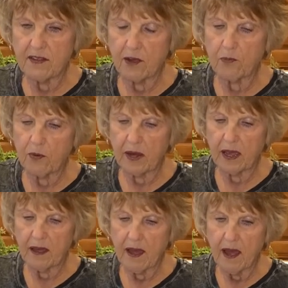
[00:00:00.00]
They're
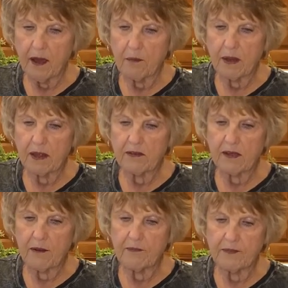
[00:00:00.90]
pretty, but
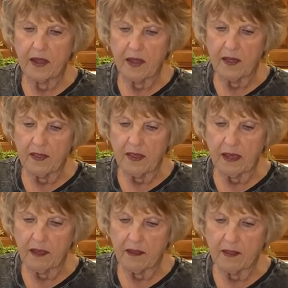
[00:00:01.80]
um,
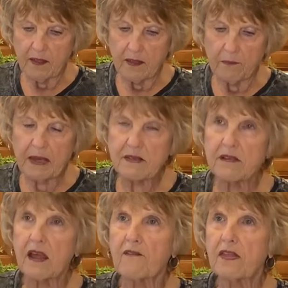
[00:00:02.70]
the, the bees
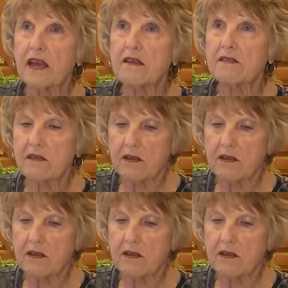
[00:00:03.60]
love these